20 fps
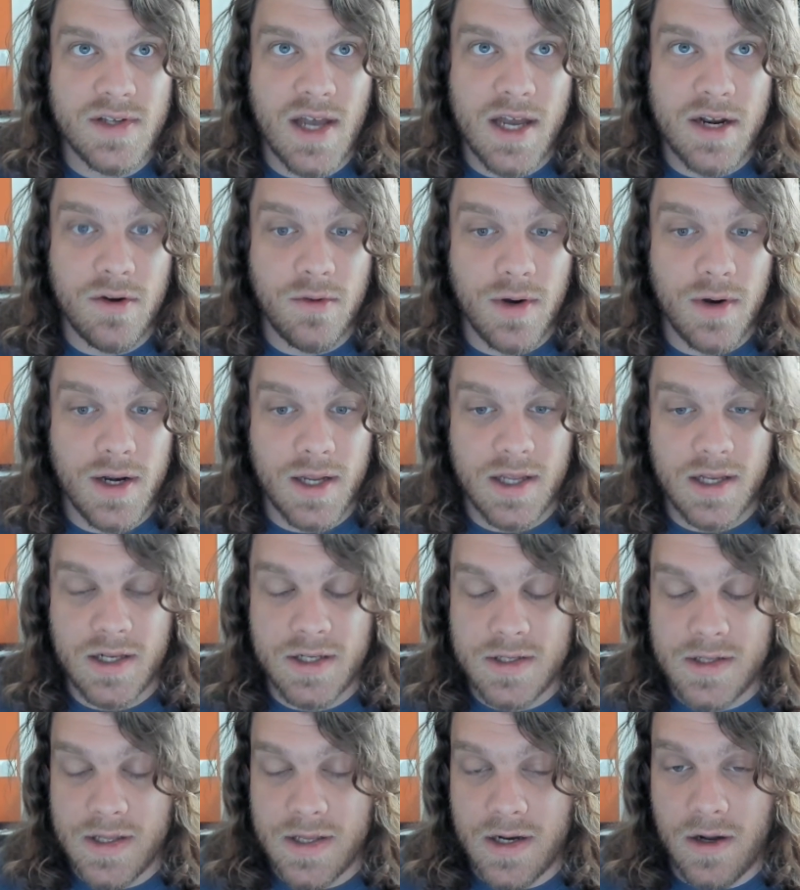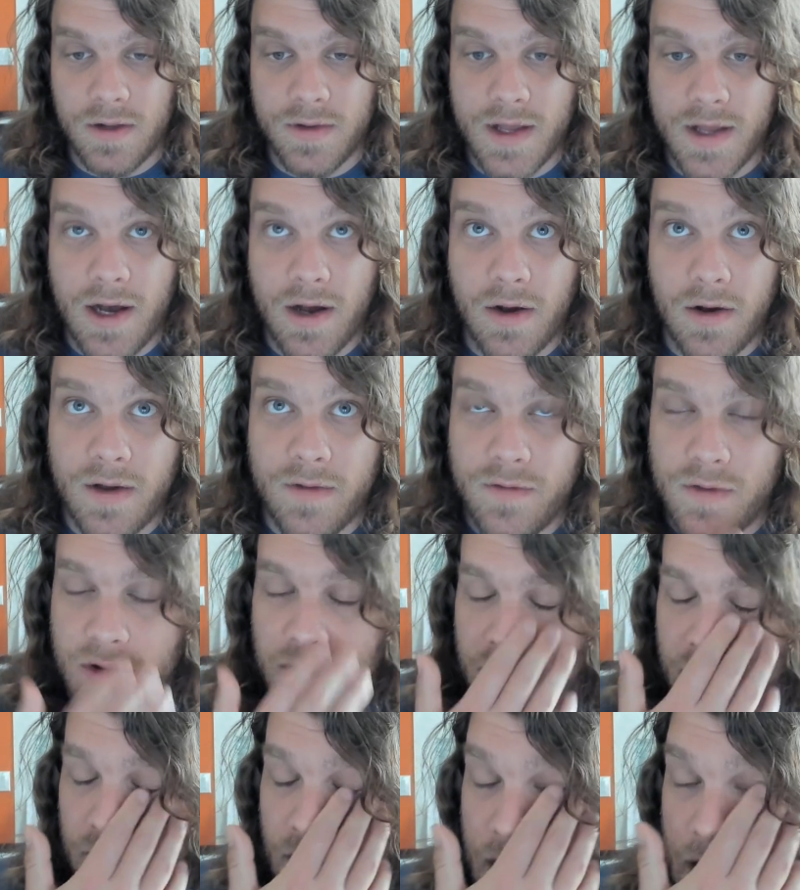I don't want to get into that all now. If you
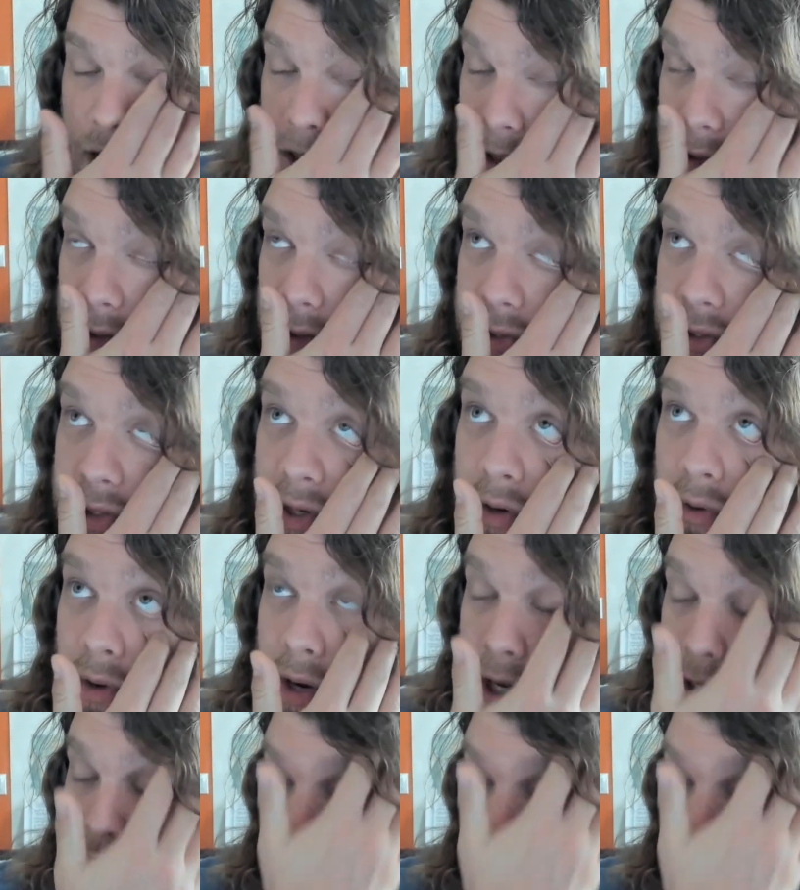can find it, there's a great,